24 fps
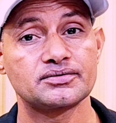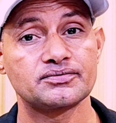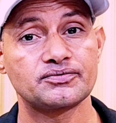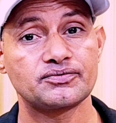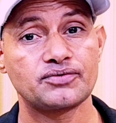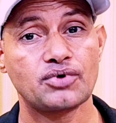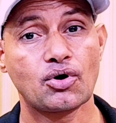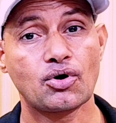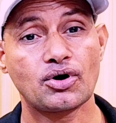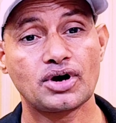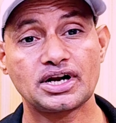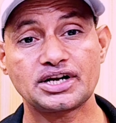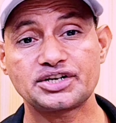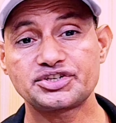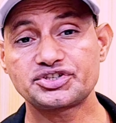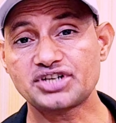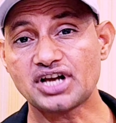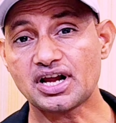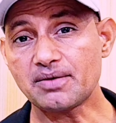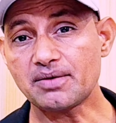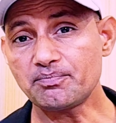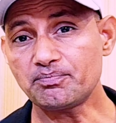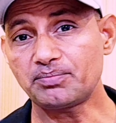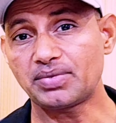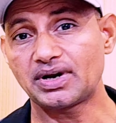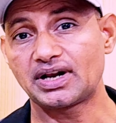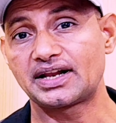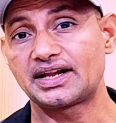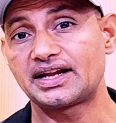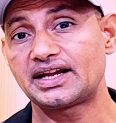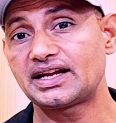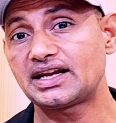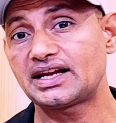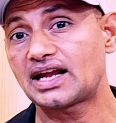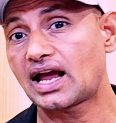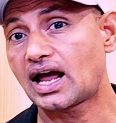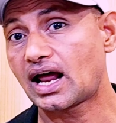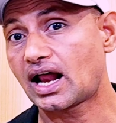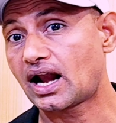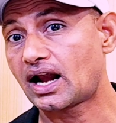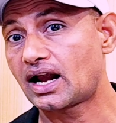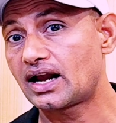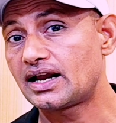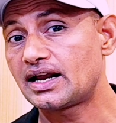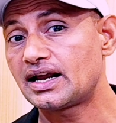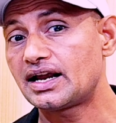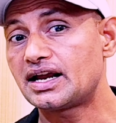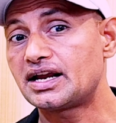For example,
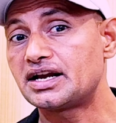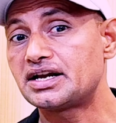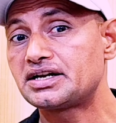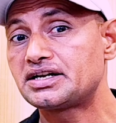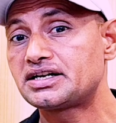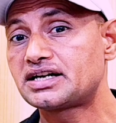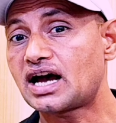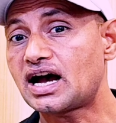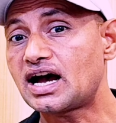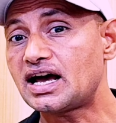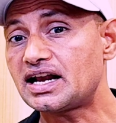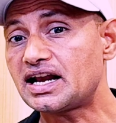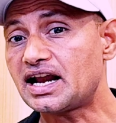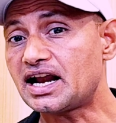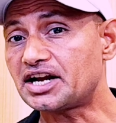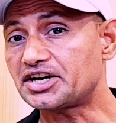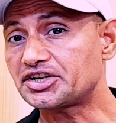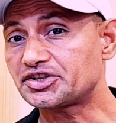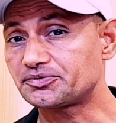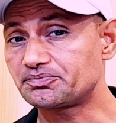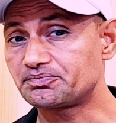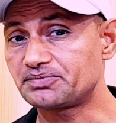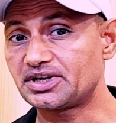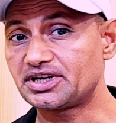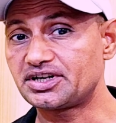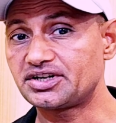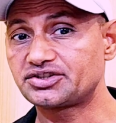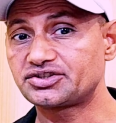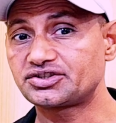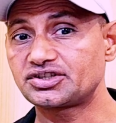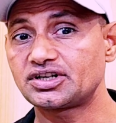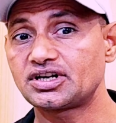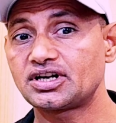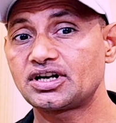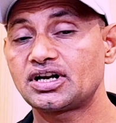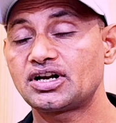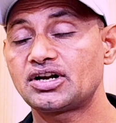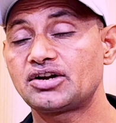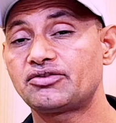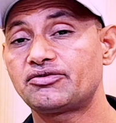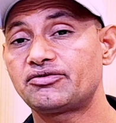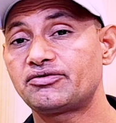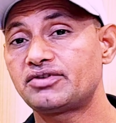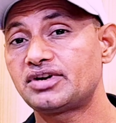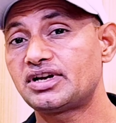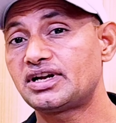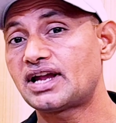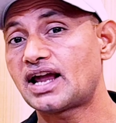here in direct speech,
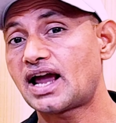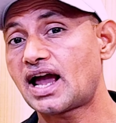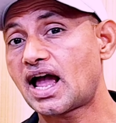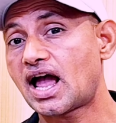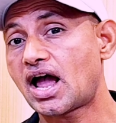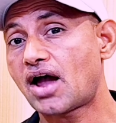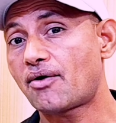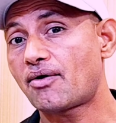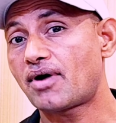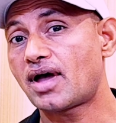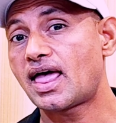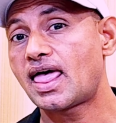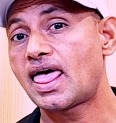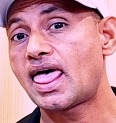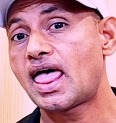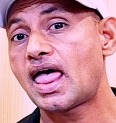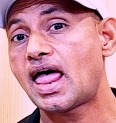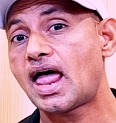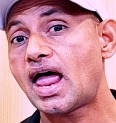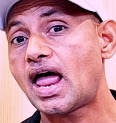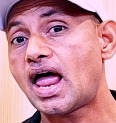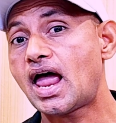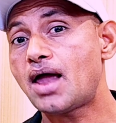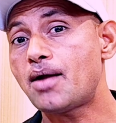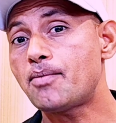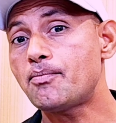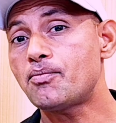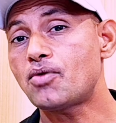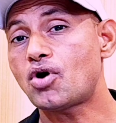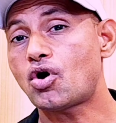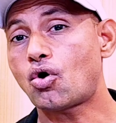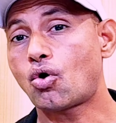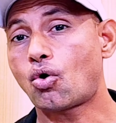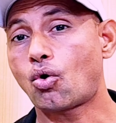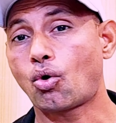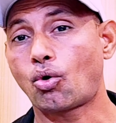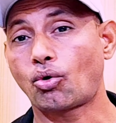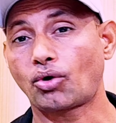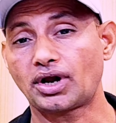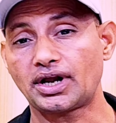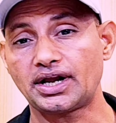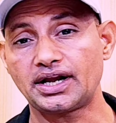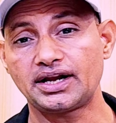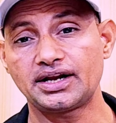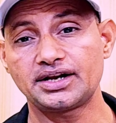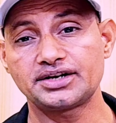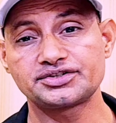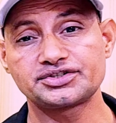if we have am or
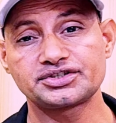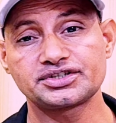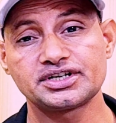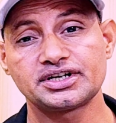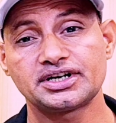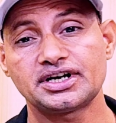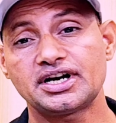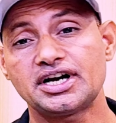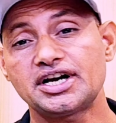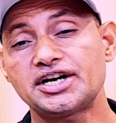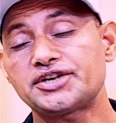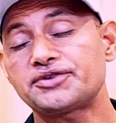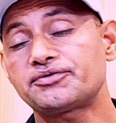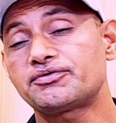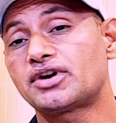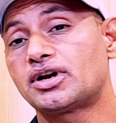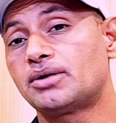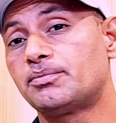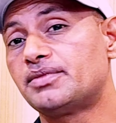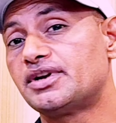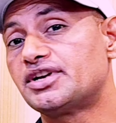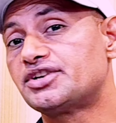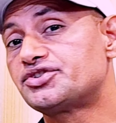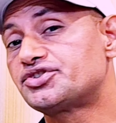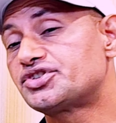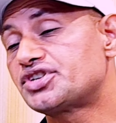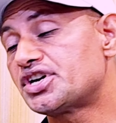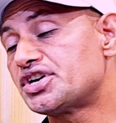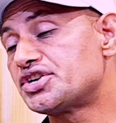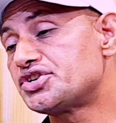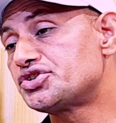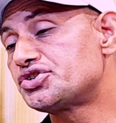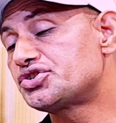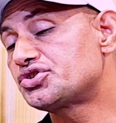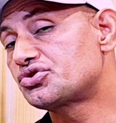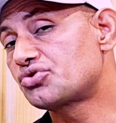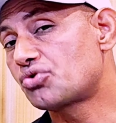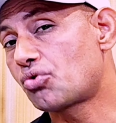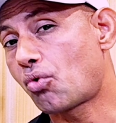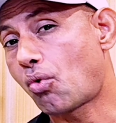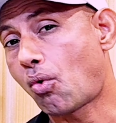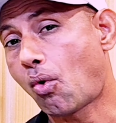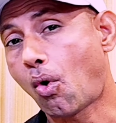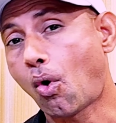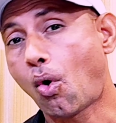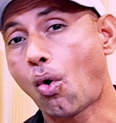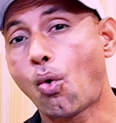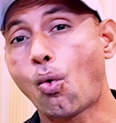is, it will be changed
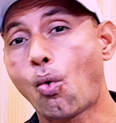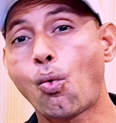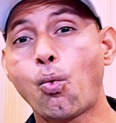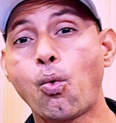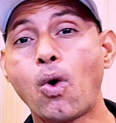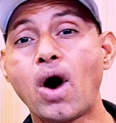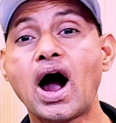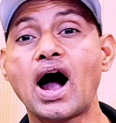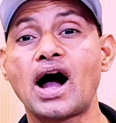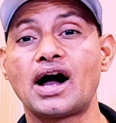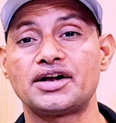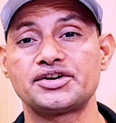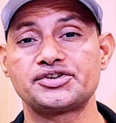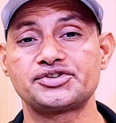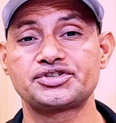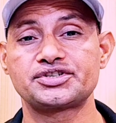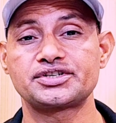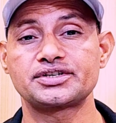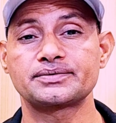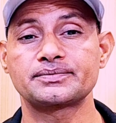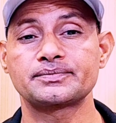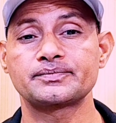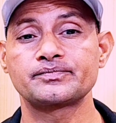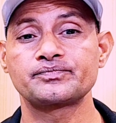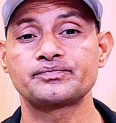to watch.